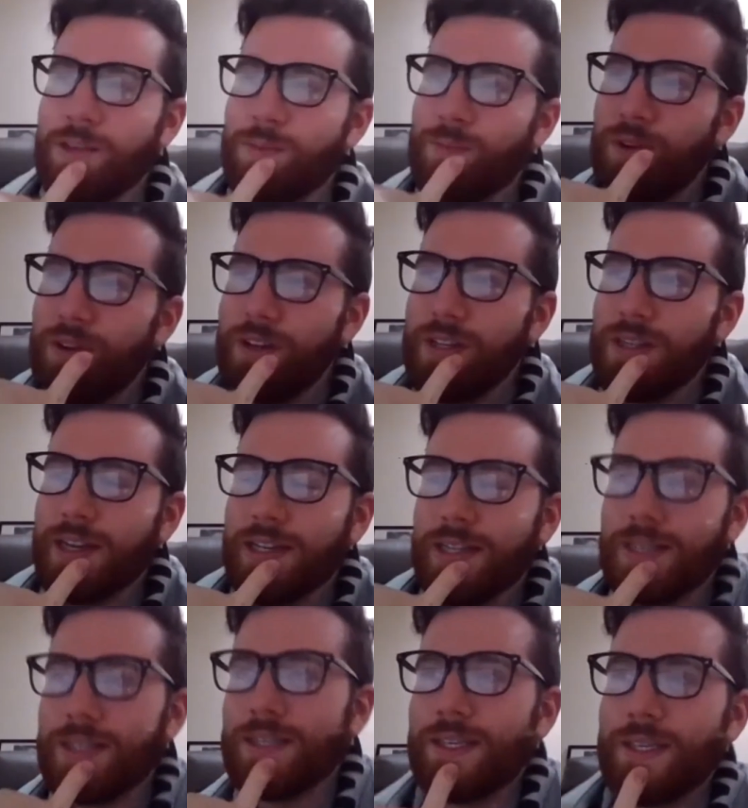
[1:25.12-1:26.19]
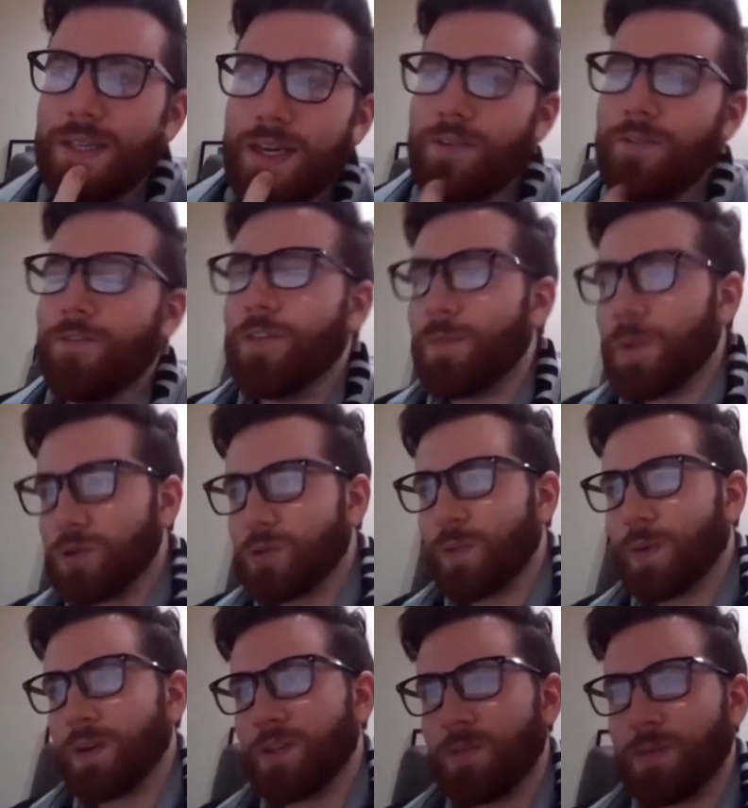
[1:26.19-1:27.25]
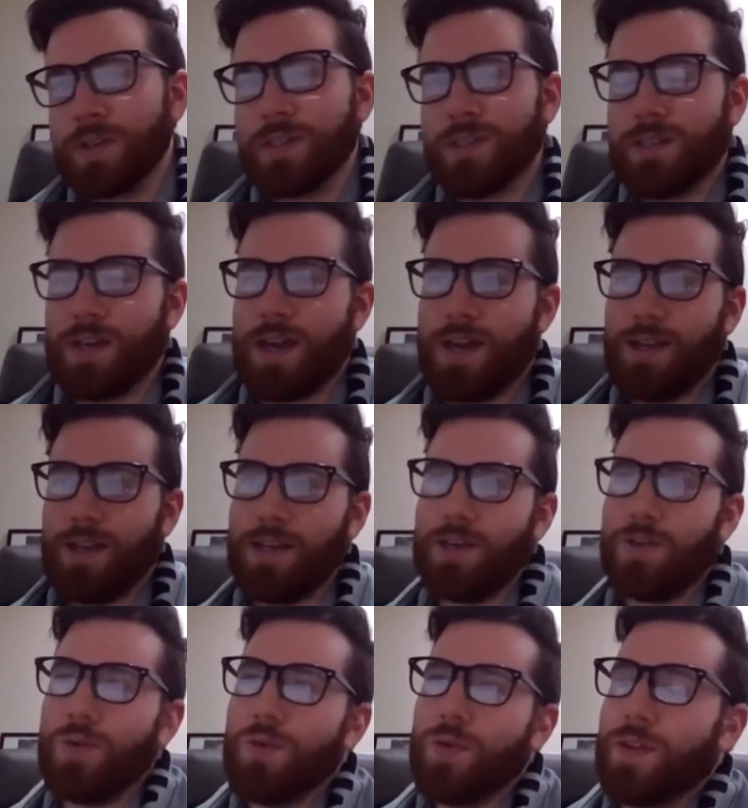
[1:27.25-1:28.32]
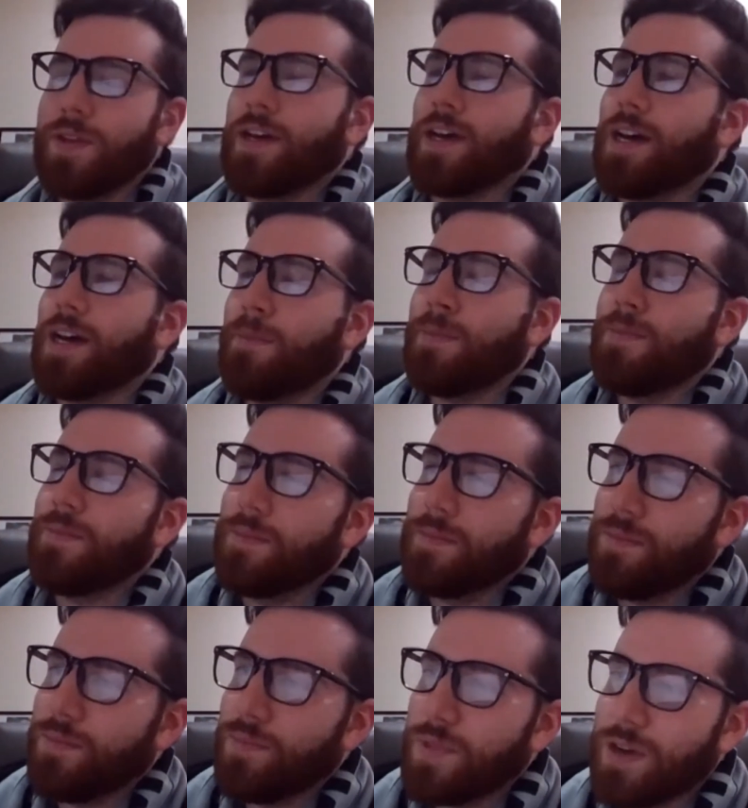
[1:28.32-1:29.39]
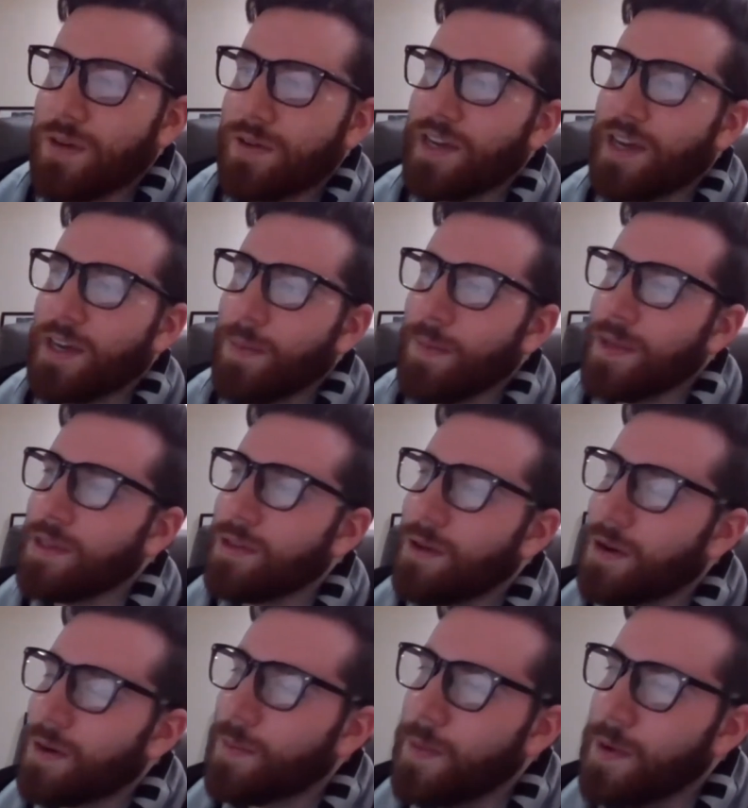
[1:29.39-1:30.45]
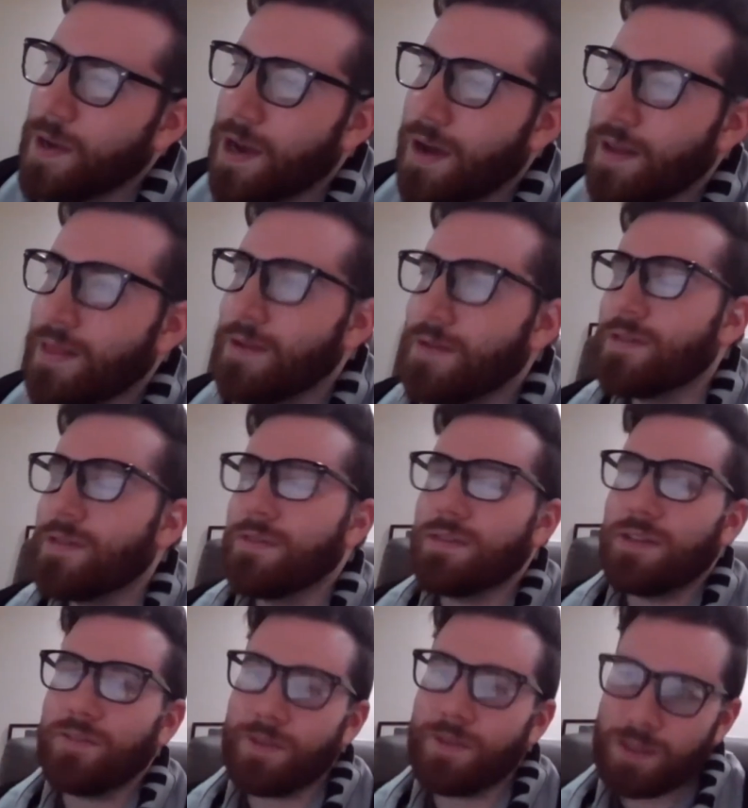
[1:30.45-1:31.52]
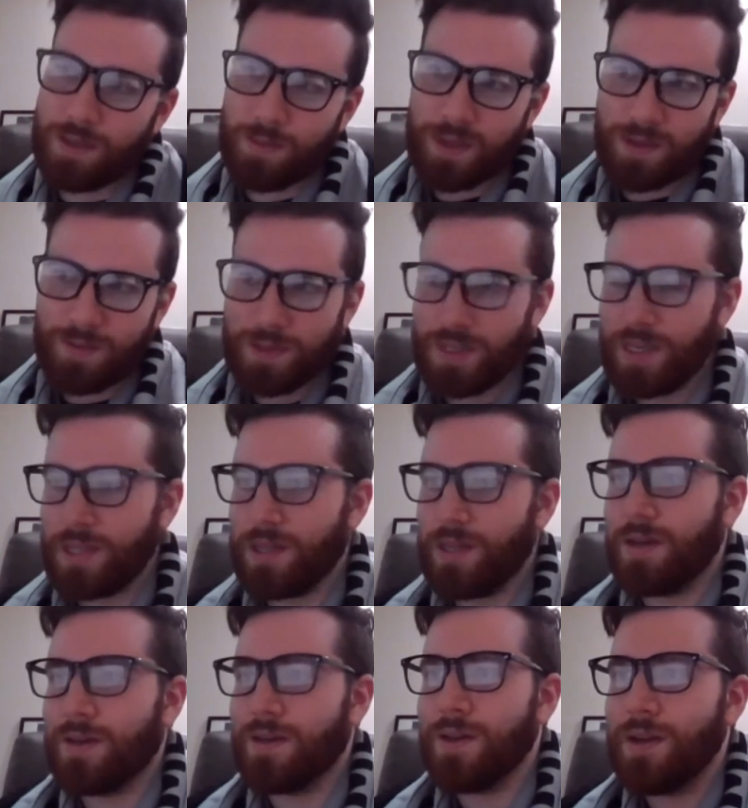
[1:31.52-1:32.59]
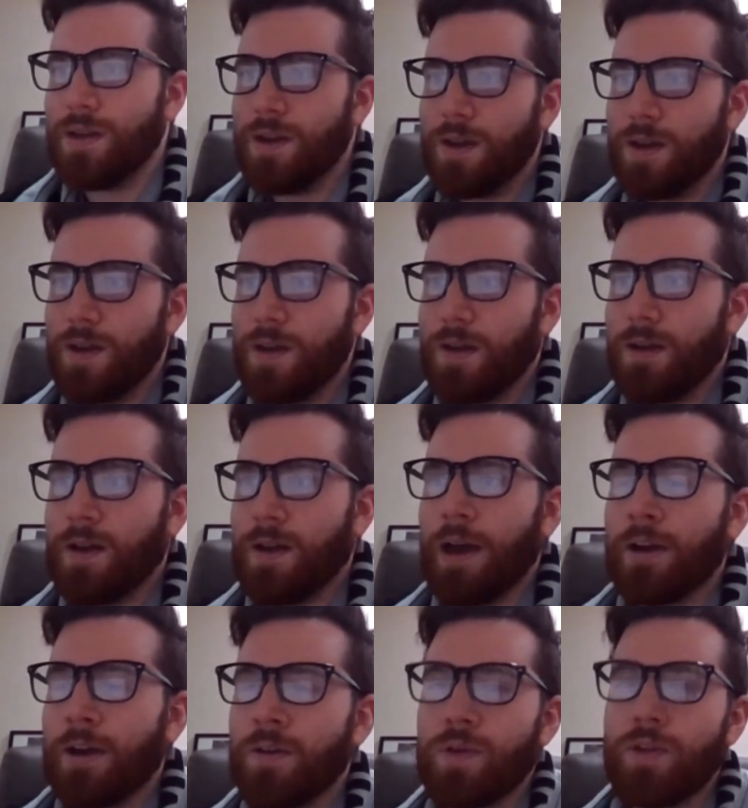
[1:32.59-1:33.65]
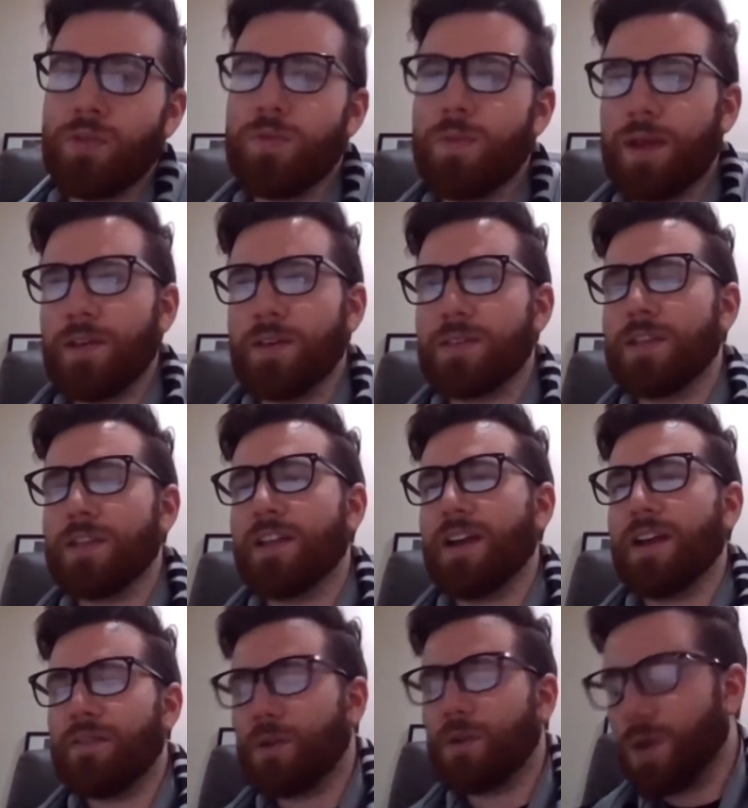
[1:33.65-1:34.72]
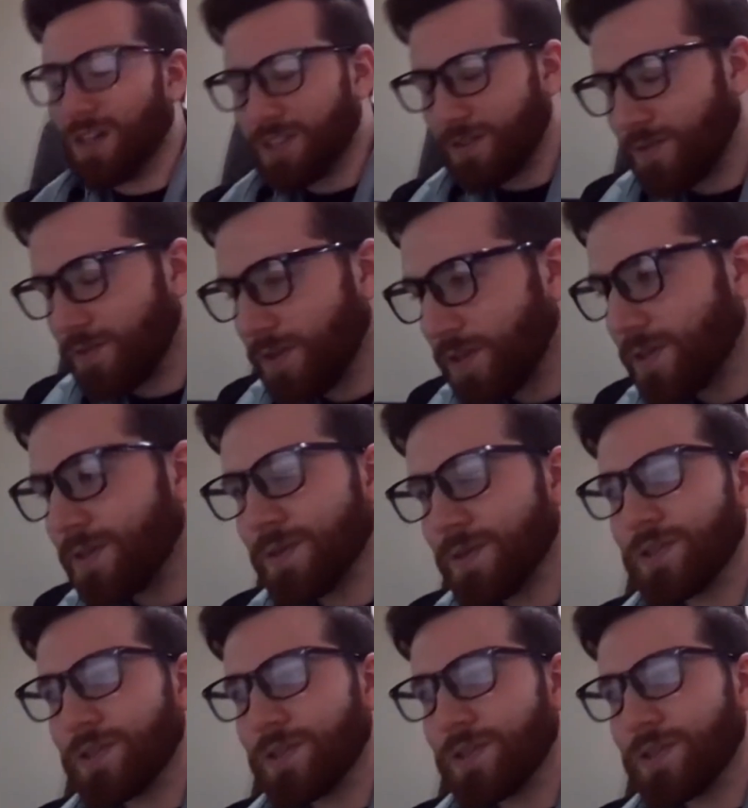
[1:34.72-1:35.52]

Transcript: It's pretty like for the most part, it's pretty set, like who the top center attacking mids are. But uh, there, there's definitely some give and take there. Uh, I'm gonna run through my list, and then I have a question for you.